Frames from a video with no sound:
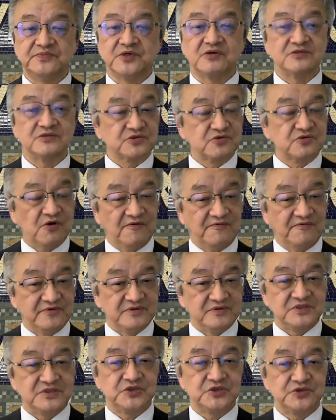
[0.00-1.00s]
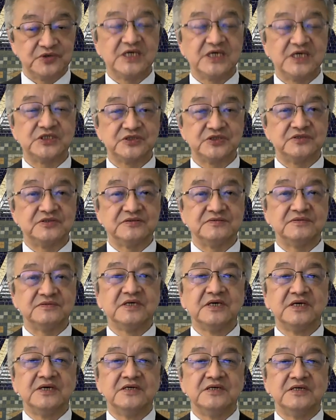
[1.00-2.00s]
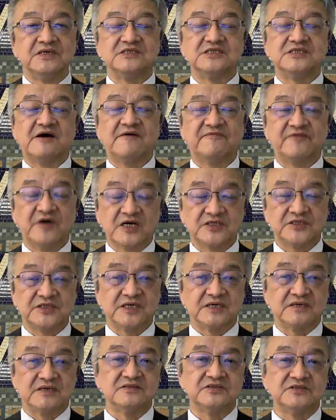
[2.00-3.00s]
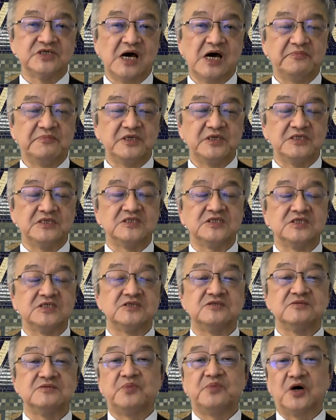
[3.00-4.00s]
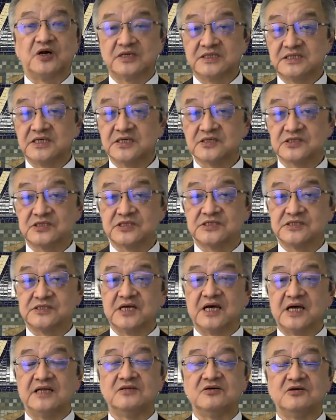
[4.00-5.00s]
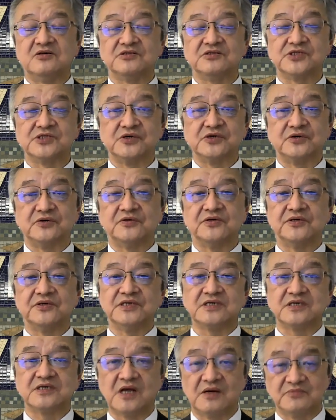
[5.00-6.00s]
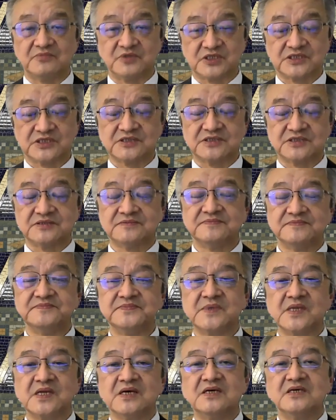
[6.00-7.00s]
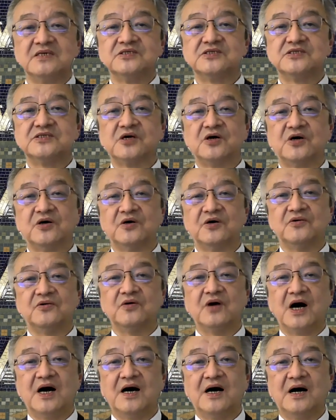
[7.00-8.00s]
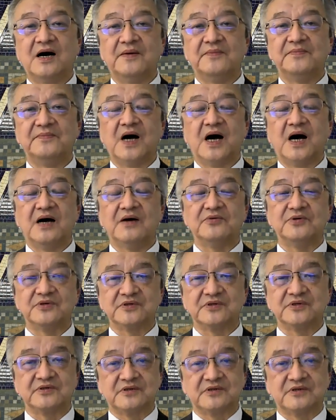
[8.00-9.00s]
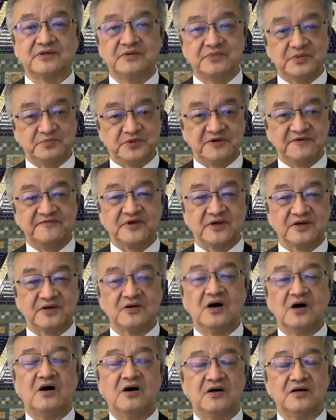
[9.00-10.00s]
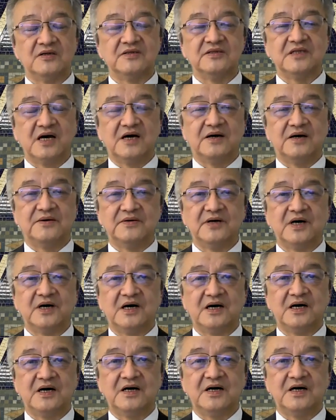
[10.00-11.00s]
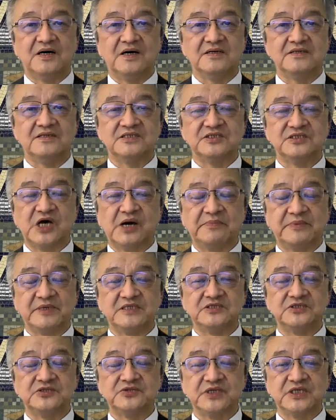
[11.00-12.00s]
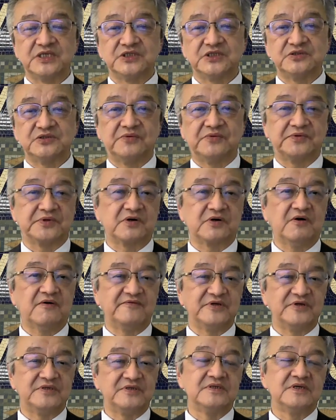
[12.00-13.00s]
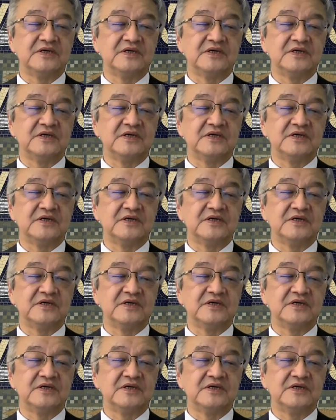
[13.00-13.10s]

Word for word: because COVID situation is affecting Japanese politics and also economics. So um, I will give the briefing on uh, uh, the Japanese situation of the COVID